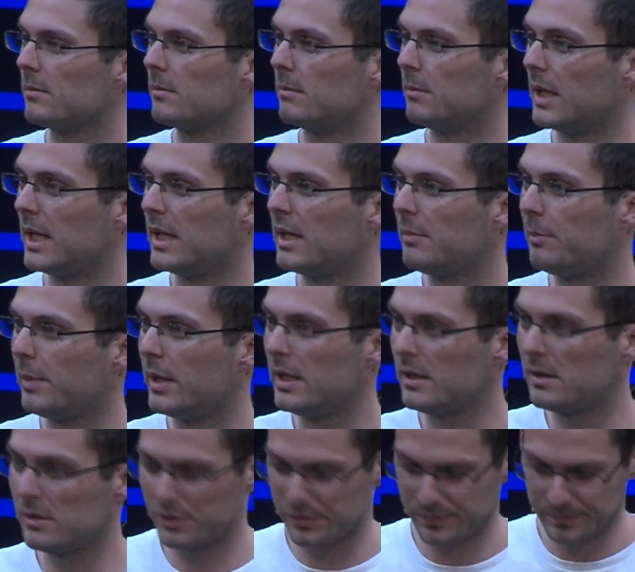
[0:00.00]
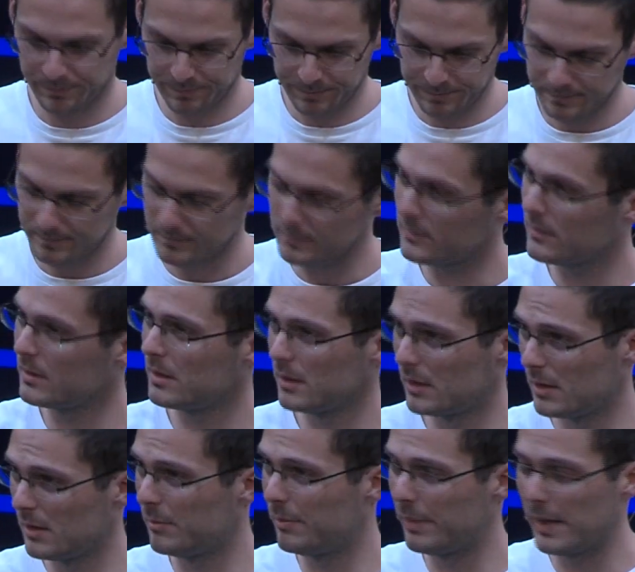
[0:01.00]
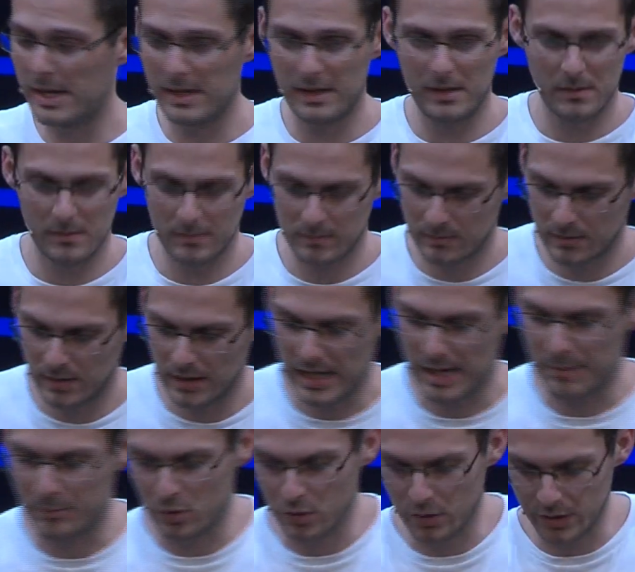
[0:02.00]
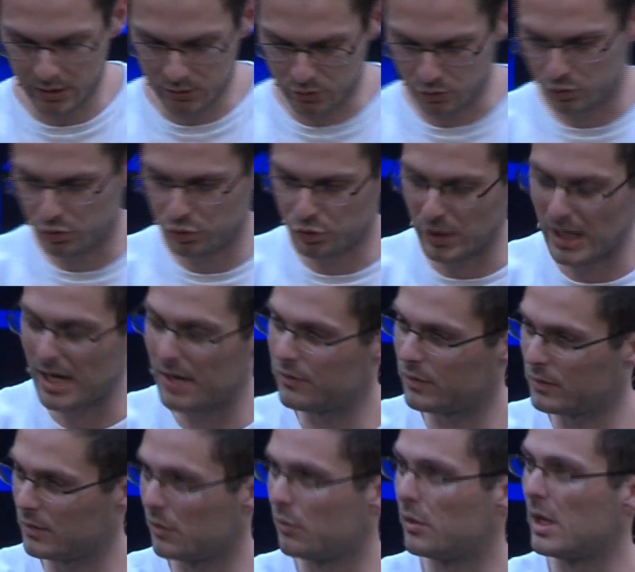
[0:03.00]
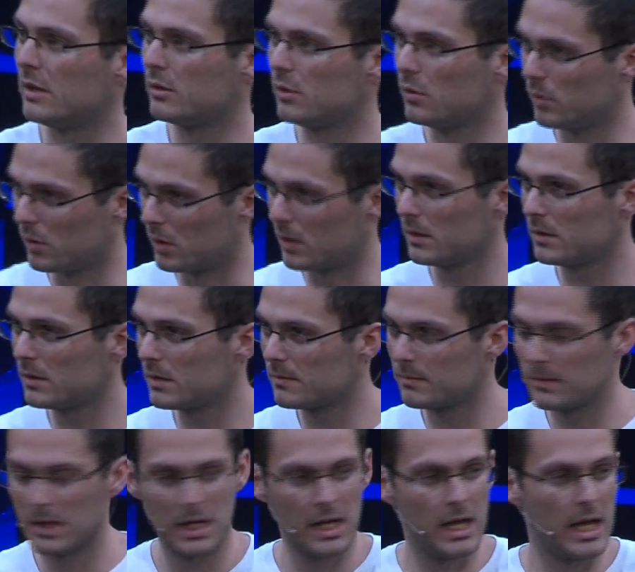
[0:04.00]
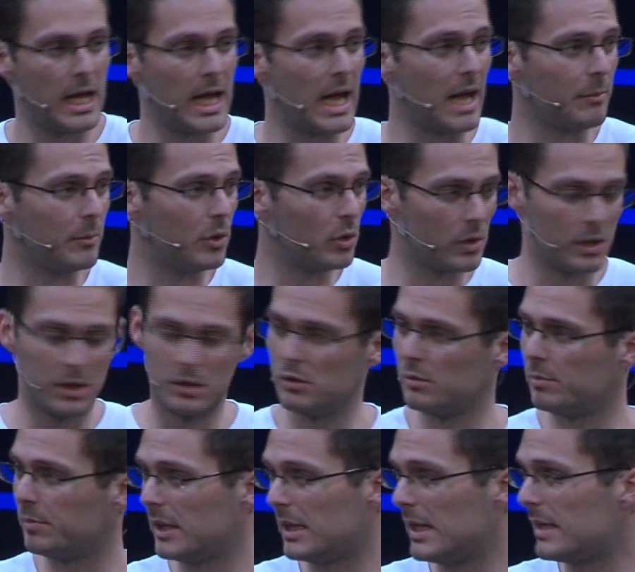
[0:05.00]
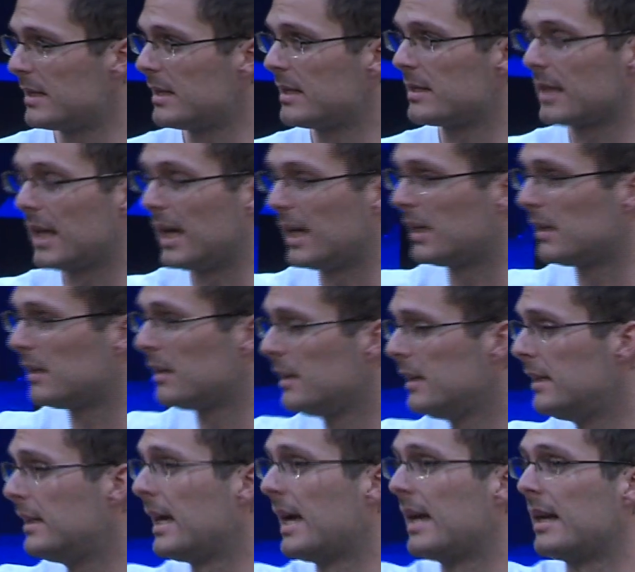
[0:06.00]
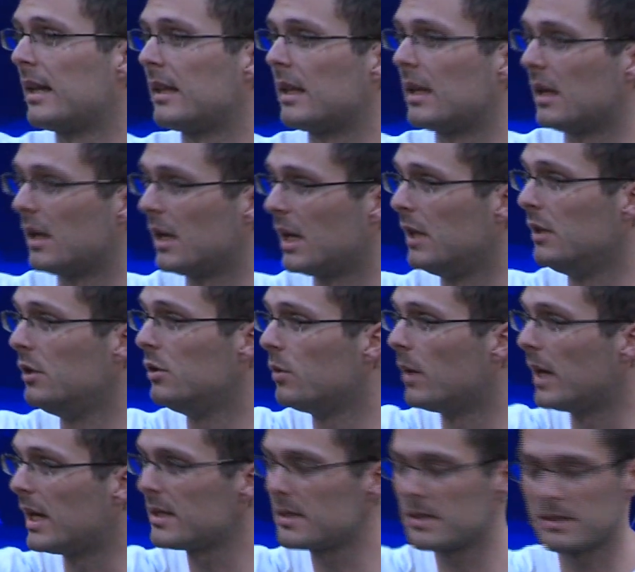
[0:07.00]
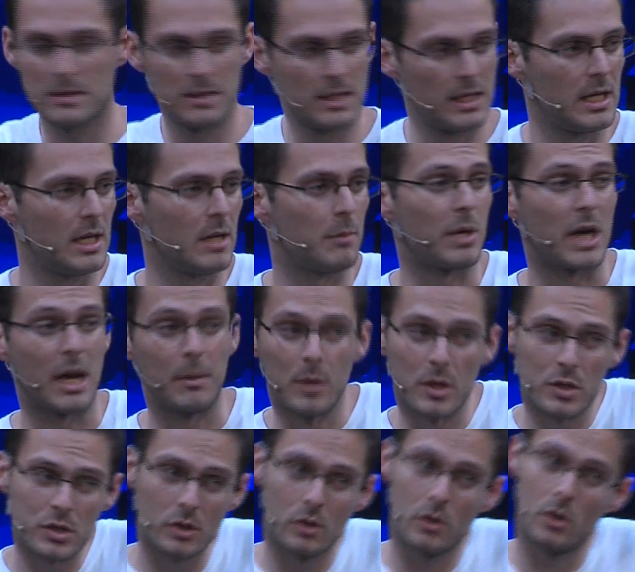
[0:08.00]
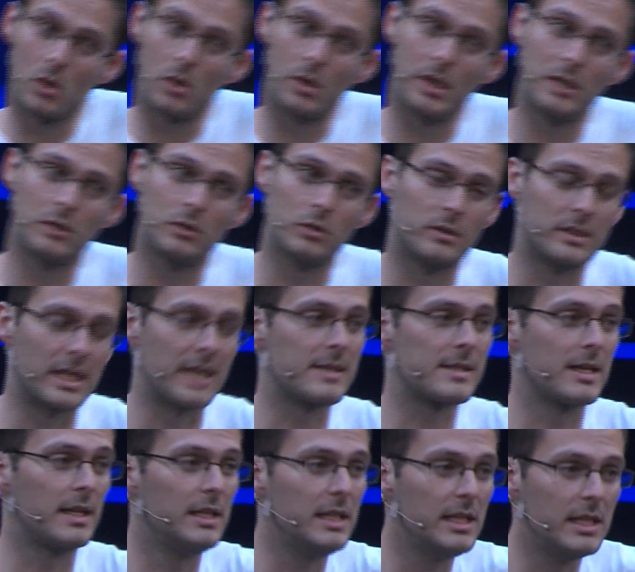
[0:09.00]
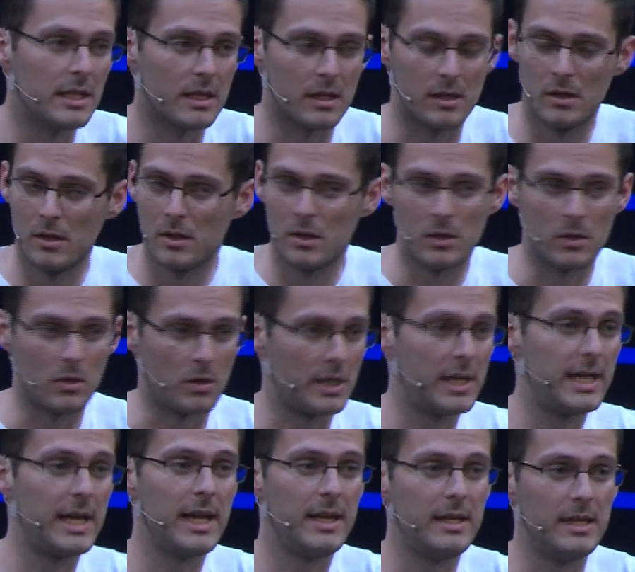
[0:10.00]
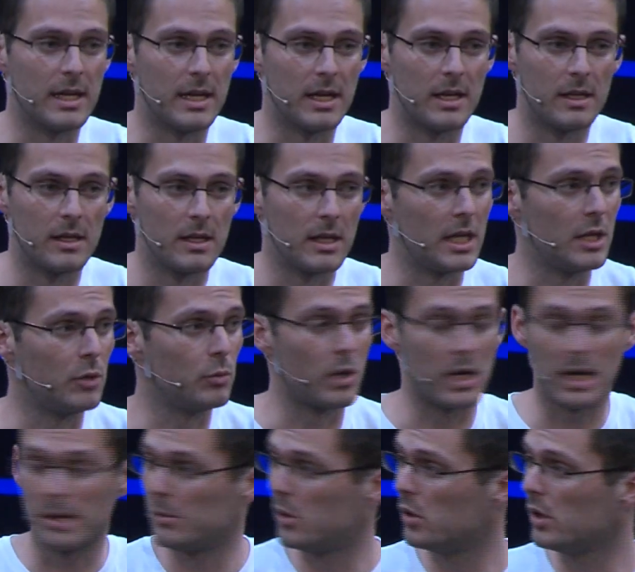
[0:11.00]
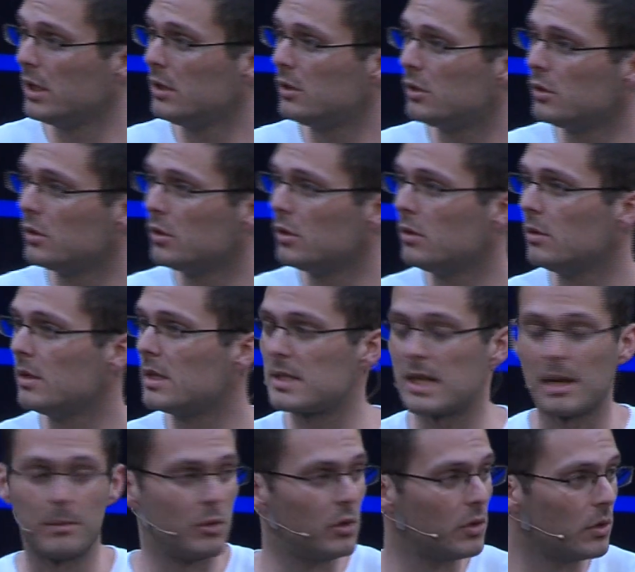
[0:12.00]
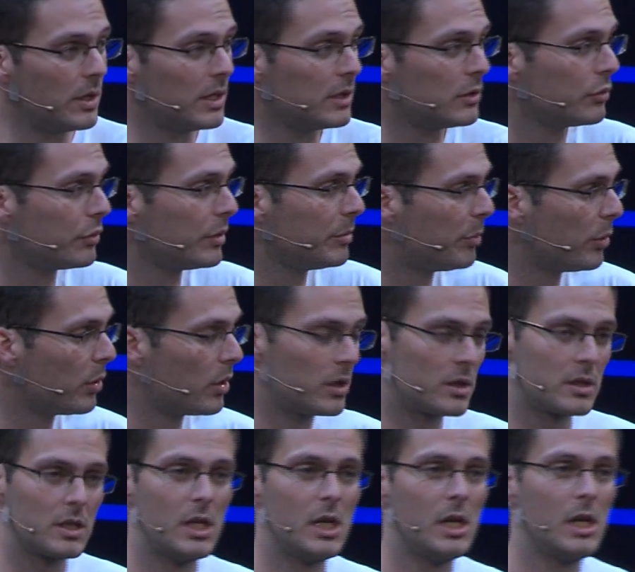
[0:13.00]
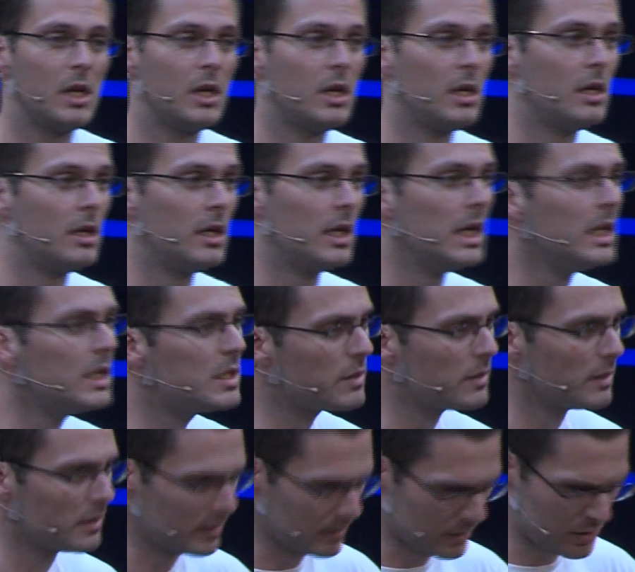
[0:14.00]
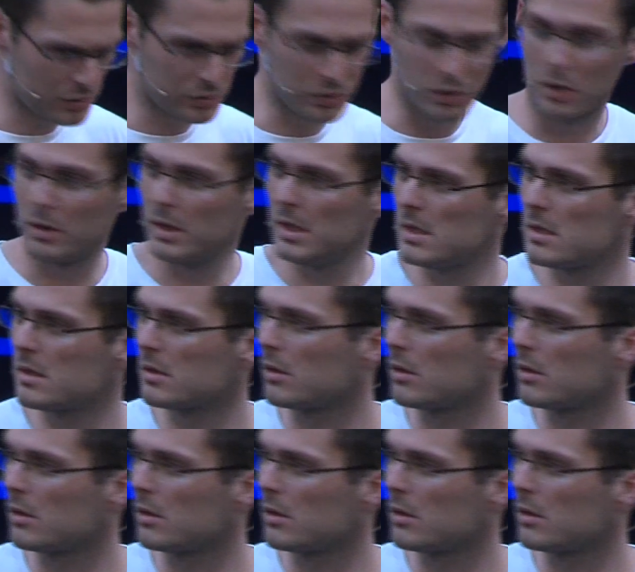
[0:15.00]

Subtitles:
Blank page, pen. I'm going to travel around the world. I'm going to places like Canada and US, but I'm also going to Tanzania or Kenya. And what I'm going to do is I'm going to report stories